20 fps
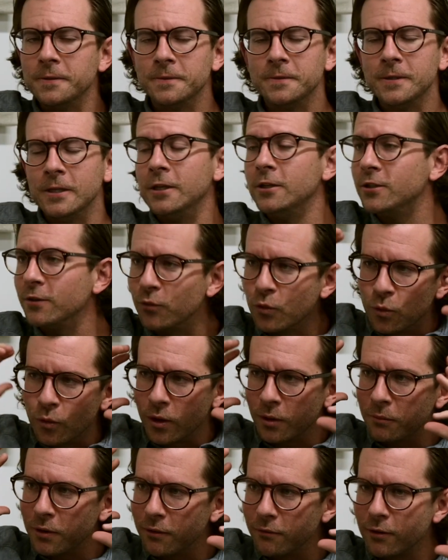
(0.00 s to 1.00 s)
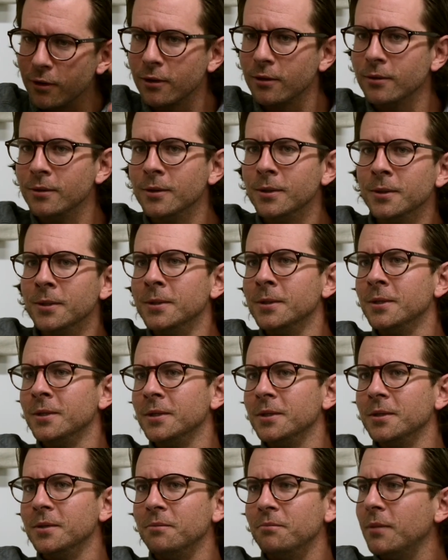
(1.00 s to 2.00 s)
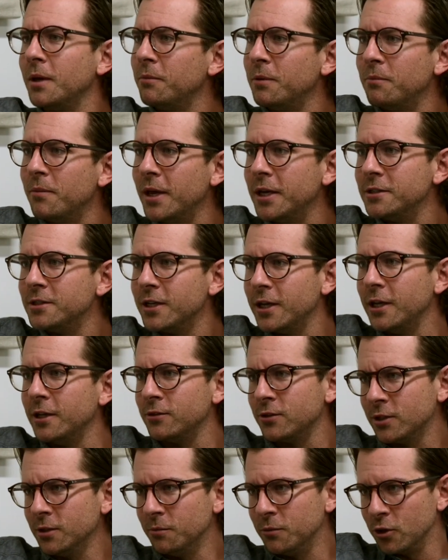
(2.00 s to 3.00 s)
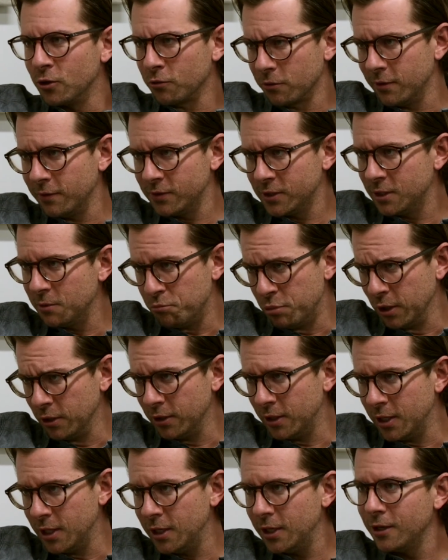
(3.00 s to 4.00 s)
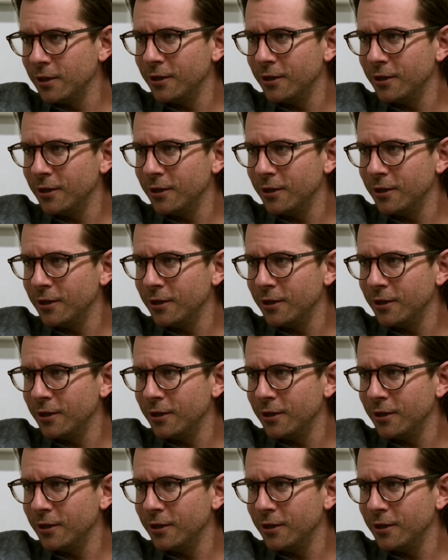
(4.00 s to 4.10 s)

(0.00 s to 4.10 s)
At least if we want to be able to maybe maintain some degree of stability